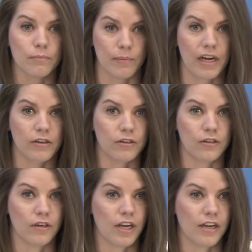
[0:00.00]

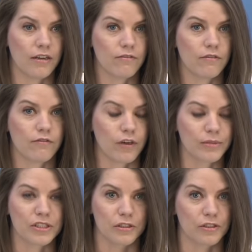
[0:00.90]
medical,
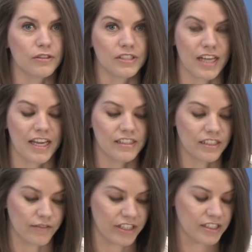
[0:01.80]
pharmaceutical
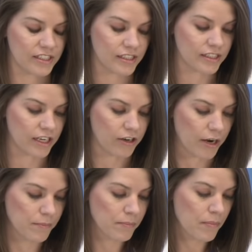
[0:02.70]
science advances, et
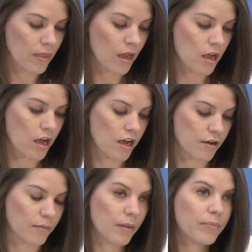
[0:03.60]
cetera.
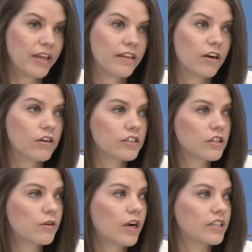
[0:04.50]
But there
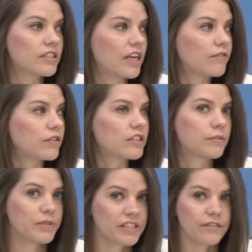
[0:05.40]
also are several
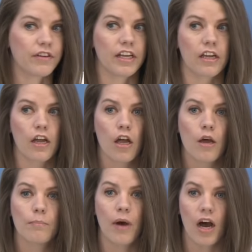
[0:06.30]
specific
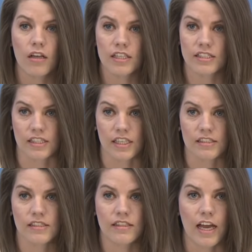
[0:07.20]

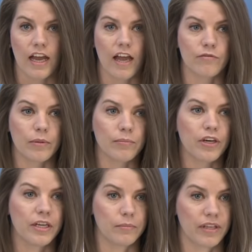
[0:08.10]
policies that have been
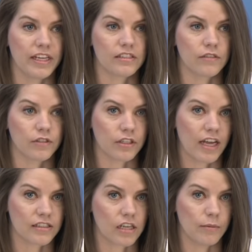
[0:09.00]
put in place over the
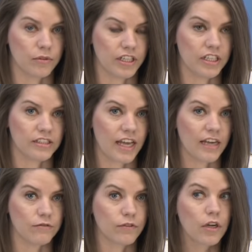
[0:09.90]
last couple years that
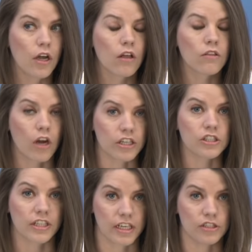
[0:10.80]
have
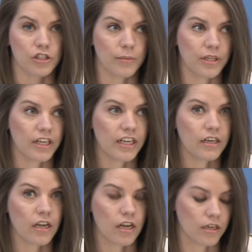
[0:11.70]
largely
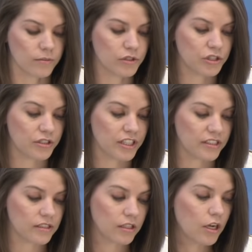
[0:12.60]
contributed to
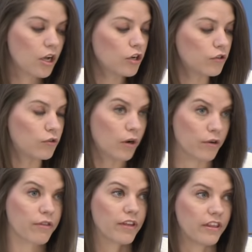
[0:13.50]
this
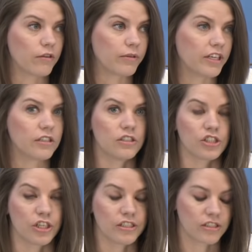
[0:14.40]
growth in the
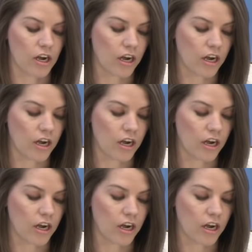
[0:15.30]
reinsurance